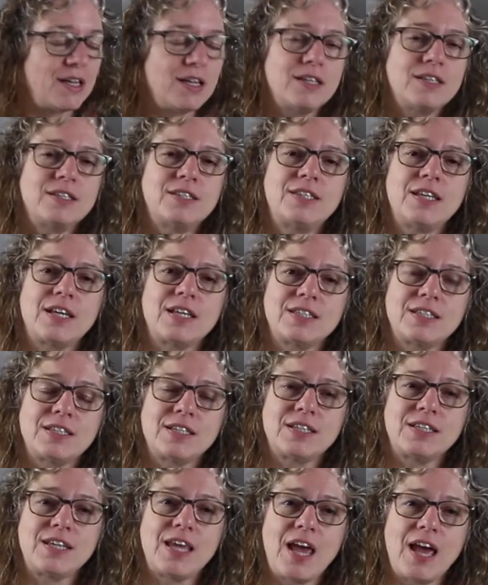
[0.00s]
6
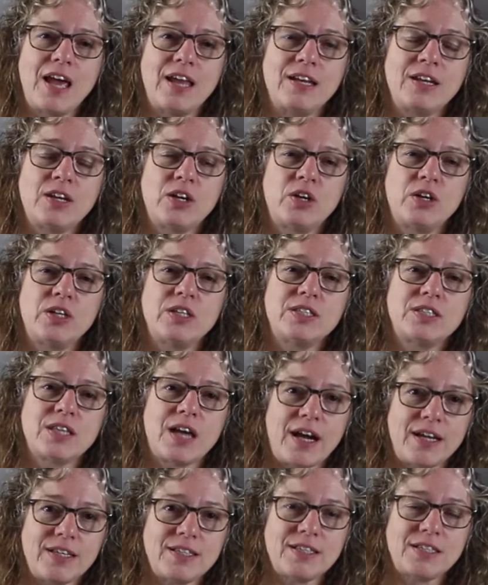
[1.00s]
to 10 good
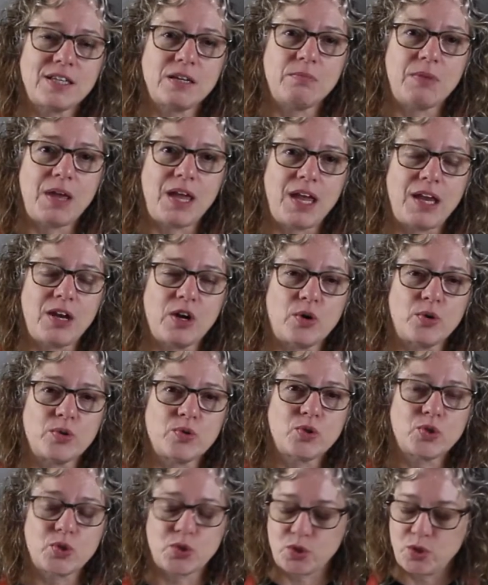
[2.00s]
sized
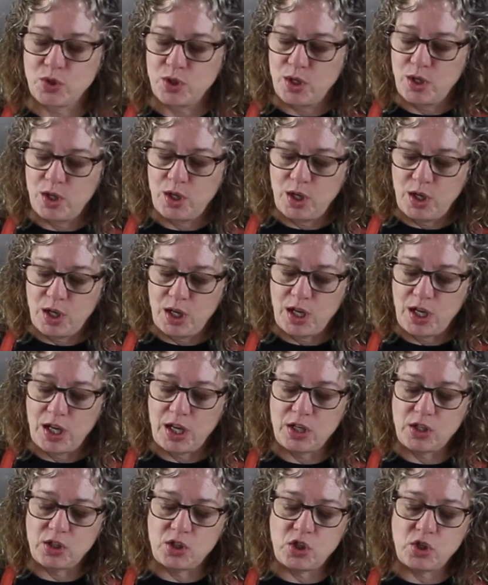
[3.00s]
tomatoes,
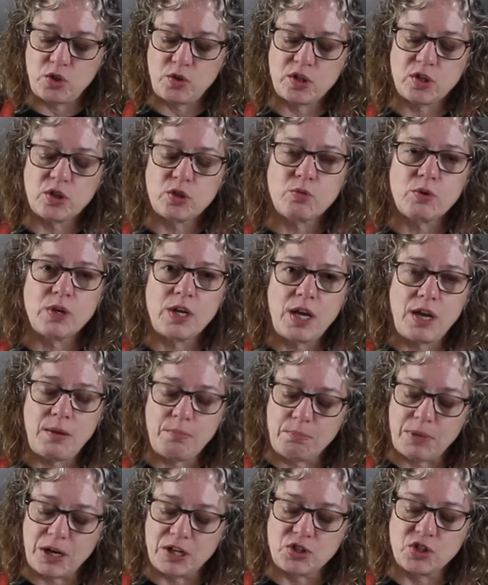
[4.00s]
and 2 to
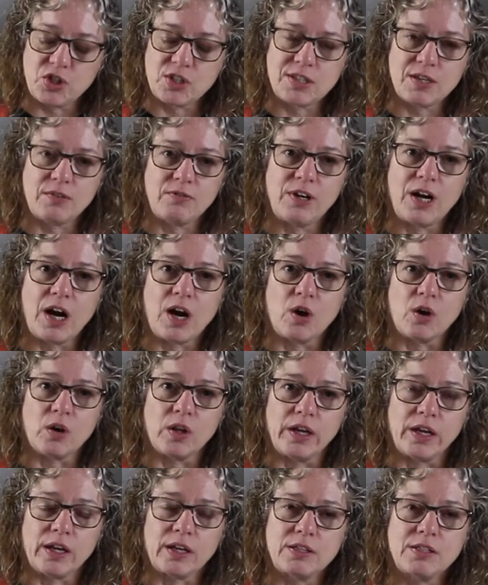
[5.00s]
3 bunches of
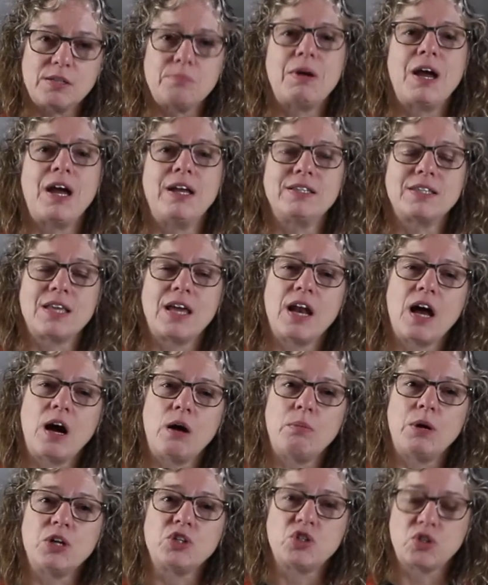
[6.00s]
garlic. Depends on
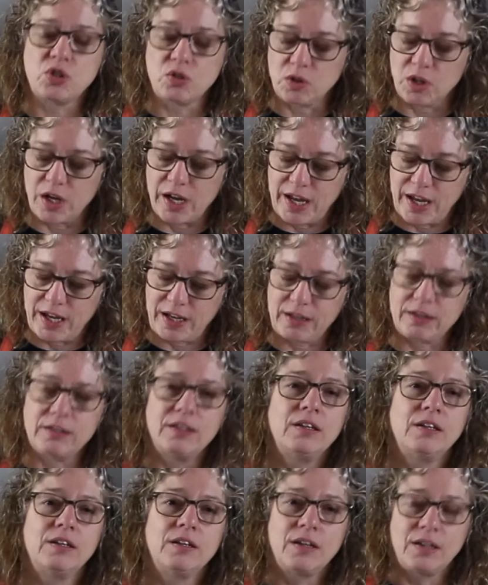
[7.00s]
how much you like.
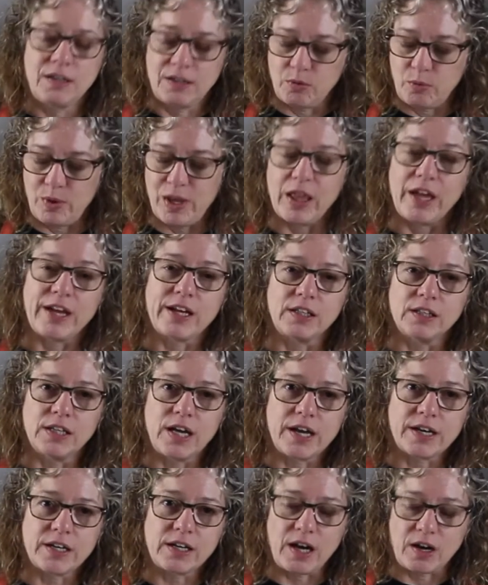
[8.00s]
We like a
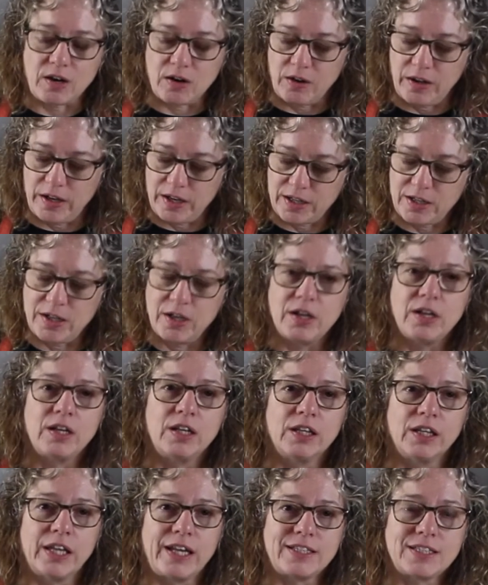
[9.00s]
lot of garlic.
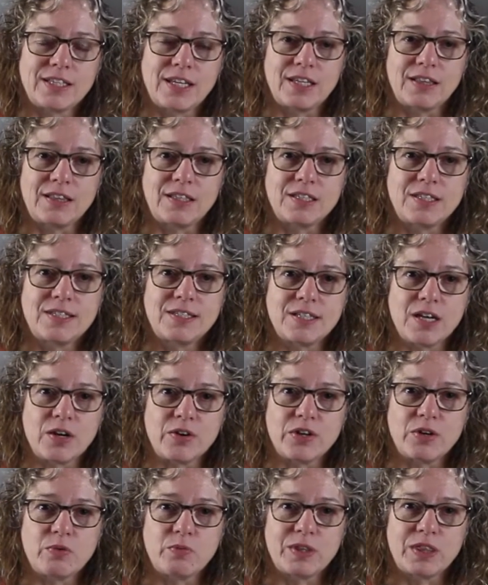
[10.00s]
Let's get this
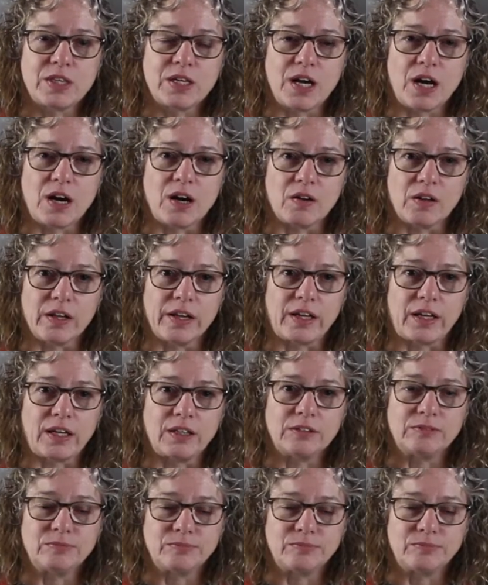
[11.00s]
started with the garlic.